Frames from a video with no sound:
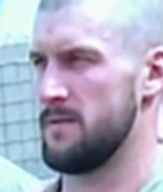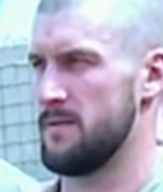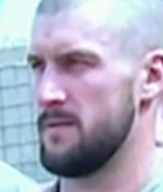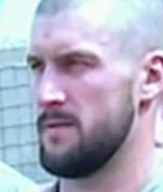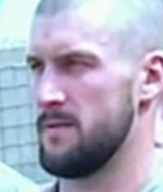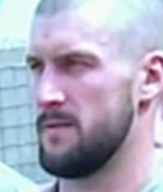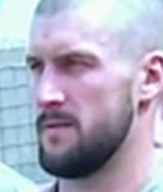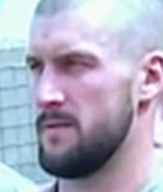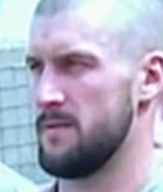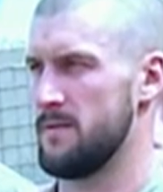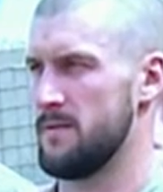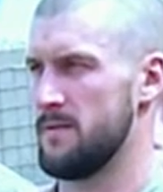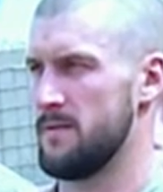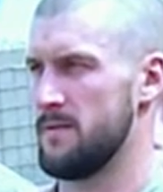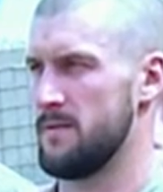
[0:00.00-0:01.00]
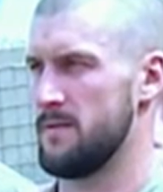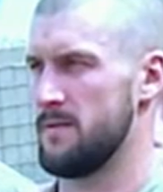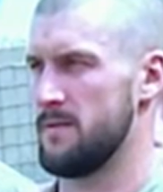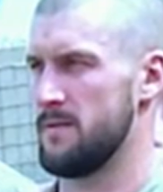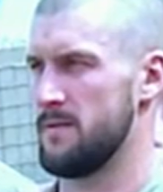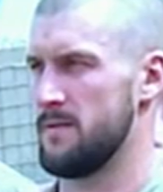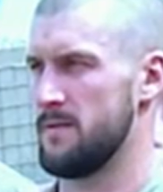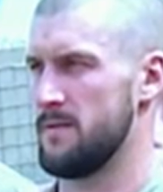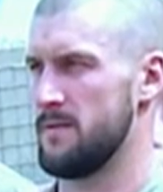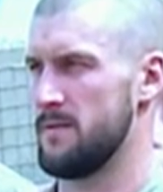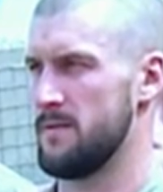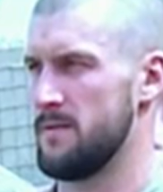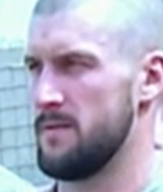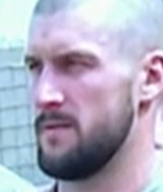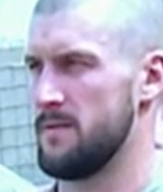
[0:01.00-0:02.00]

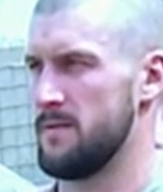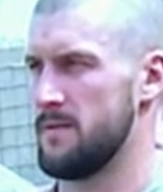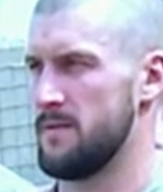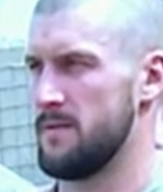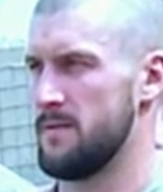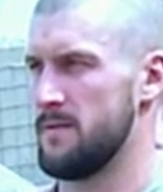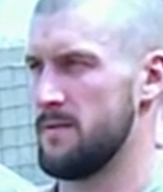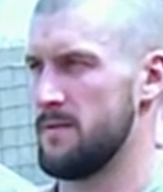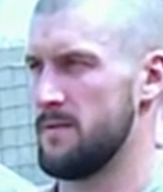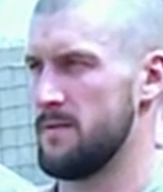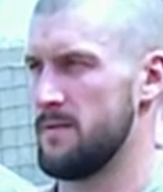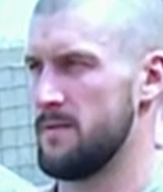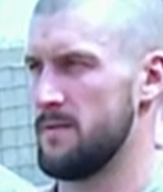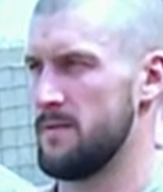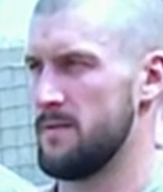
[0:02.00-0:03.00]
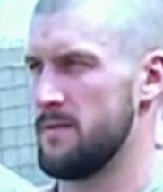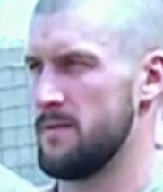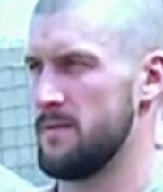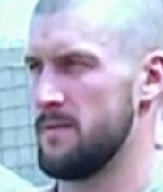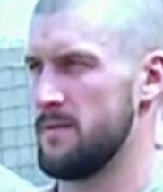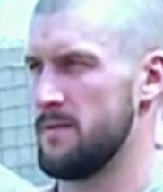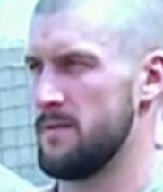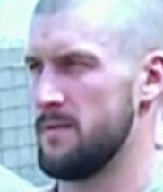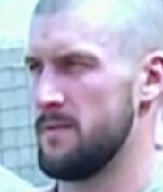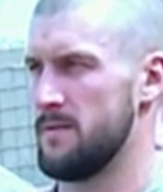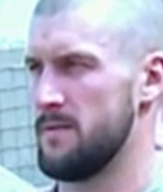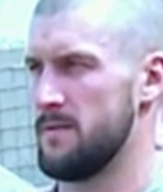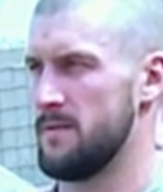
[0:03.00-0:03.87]
[no speech]